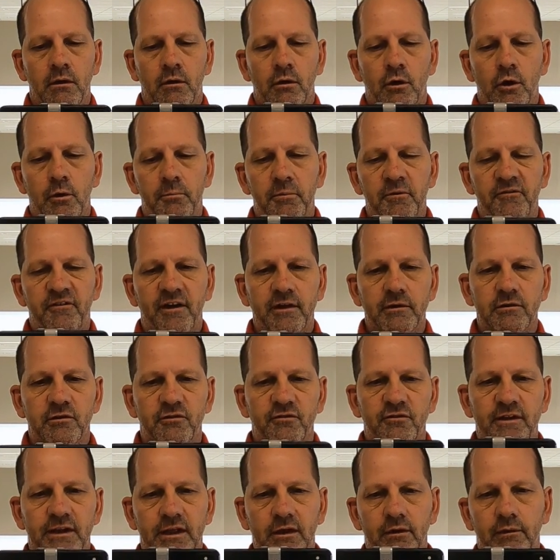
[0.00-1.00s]
Hope you found this
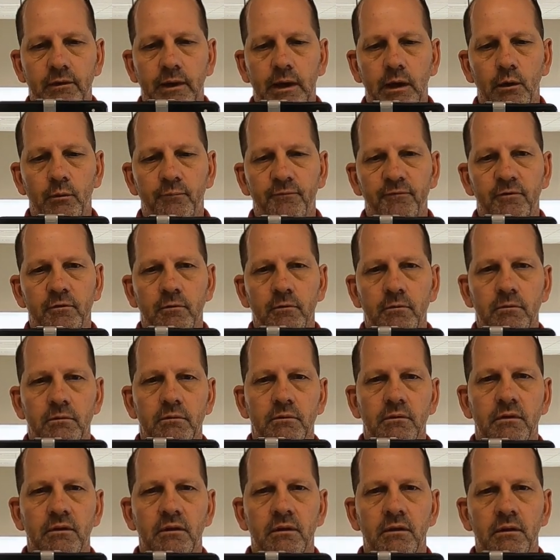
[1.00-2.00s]
video helpful.
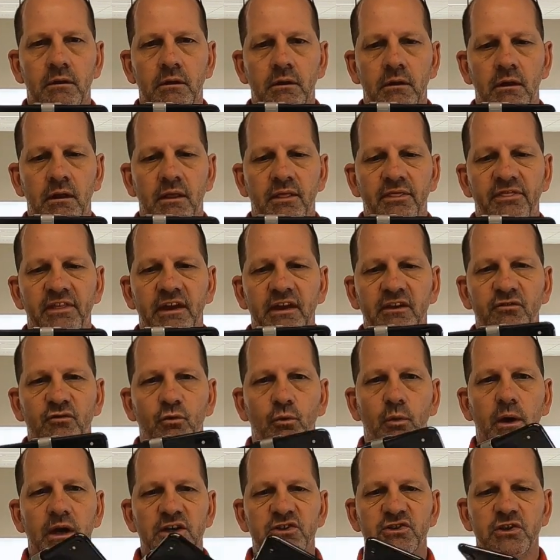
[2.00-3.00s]
Thanks for
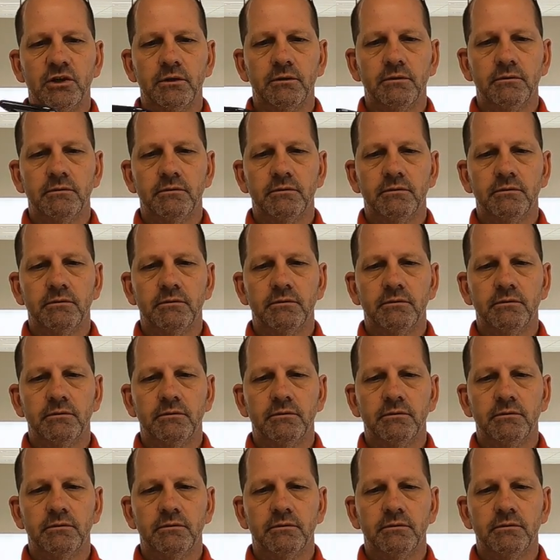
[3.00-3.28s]
watching.